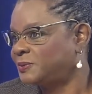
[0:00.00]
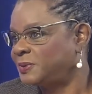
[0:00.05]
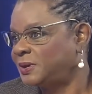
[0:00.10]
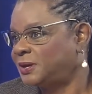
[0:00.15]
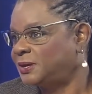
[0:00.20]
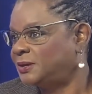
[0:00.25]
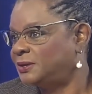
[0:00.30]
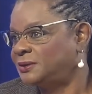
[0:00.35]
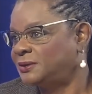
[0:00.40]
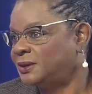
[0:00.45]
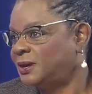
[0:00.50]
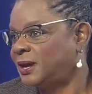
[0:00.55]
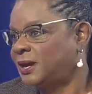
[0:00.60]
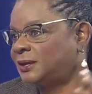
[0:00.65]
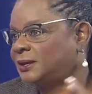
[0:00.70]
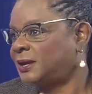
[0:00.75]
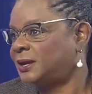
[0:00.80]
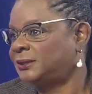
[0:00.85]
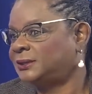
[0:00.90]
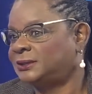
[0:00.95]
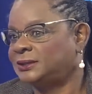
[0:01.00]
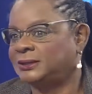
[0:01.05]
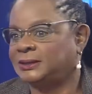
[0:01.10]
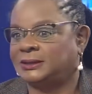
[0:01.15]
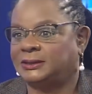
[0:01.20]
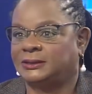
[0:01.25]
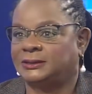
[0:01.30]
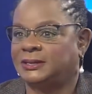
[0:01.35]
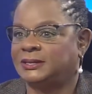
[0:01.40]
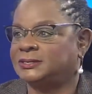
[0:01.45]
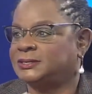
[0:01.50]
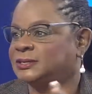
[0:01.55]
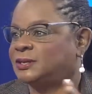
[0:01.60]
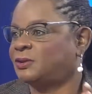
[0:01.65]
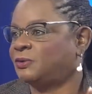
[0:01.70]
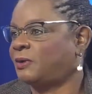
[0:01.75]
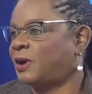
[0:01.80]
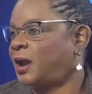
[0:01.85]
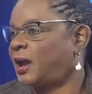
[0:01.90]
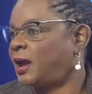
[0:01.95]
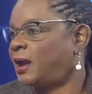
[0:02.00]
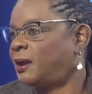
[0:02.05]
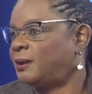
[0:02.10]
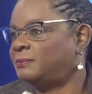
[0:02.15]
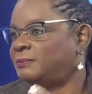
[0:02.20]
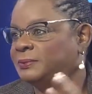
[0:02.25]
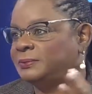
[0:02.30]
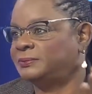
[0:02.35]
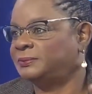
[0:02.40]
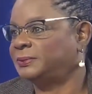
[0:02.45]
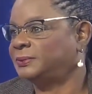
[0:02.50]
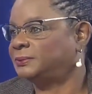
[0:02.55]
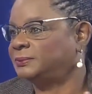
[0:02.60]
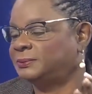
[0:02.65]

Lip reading: I mean, I think Lindsey Graham,